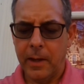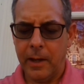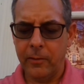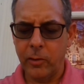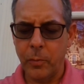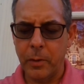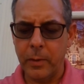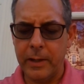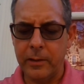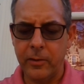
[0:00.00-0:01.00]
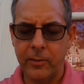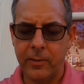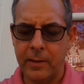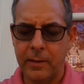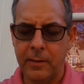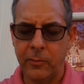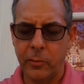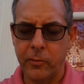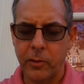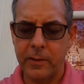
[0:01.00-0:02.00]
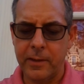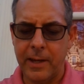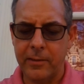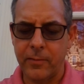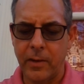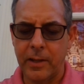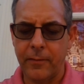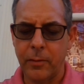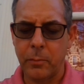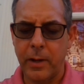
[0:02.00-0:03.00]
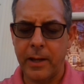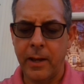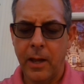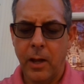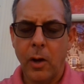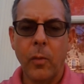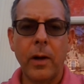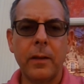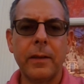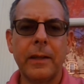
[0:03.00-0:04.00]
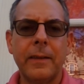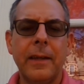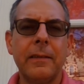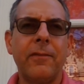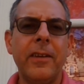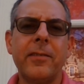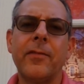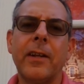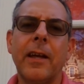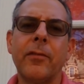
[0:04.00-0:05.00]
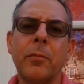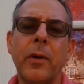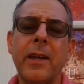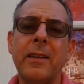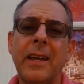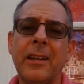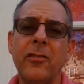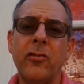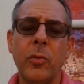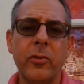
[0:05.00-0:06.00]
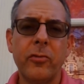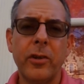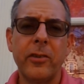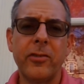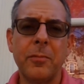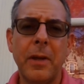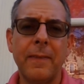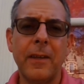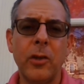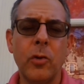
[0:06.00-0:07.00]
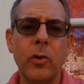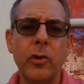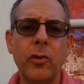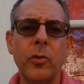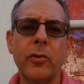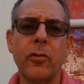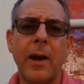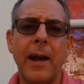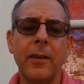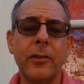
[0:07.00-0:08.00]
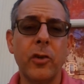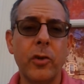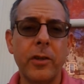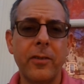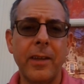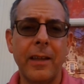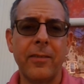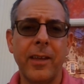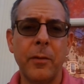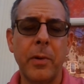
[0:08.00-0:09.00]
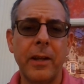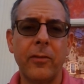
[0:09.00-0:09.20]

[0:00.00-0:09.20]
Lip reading: And so we read this was during the days of unleavened bread. Well, the Feast of Unleavened Bread in Jewish tradition meant that you couldn't do a trial and you couldn't sentence anybody.